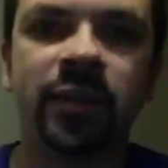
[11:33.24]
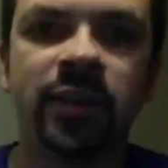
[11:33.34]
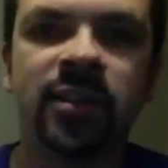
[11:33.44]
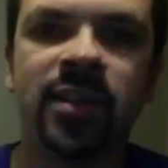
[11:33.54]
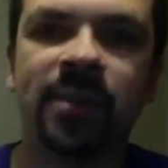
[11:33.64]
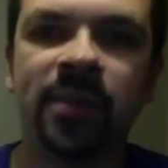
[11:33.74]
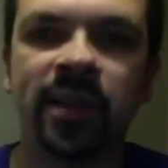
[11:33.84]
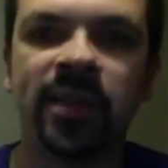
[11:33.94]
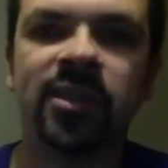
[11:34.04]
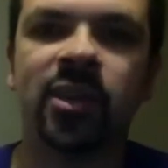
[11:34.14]
step
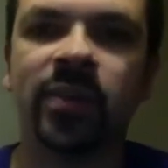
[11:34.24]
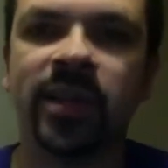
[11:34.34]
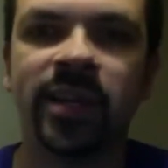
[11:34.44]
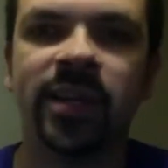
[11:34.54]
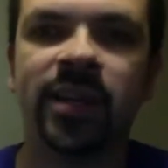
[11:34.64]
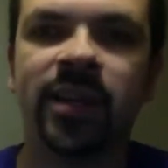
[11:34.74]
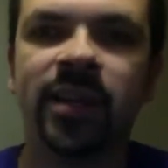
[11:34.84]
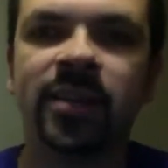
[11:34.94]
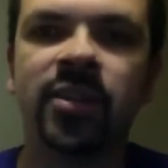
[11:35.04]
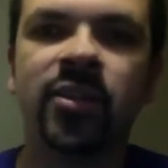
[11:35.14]
in his career,
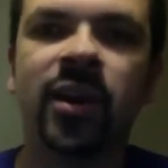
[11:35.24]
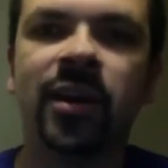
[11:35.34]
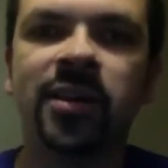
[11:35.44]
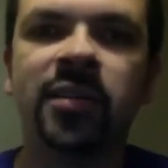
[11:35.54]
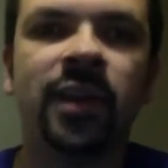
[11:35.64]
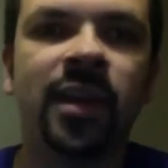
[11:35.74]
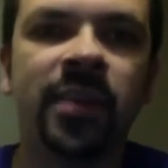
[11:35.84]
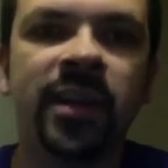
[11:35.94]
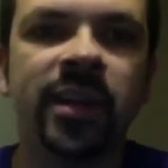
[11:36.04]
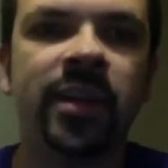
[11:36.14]
to not only
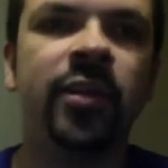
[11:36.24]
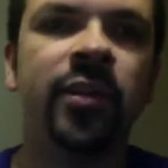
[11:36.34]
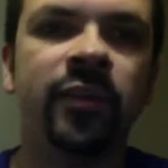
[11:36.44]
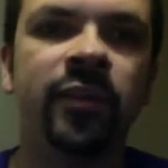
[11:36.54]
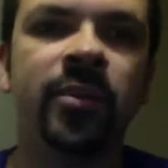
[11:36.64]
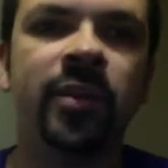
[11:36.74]
developing in a new football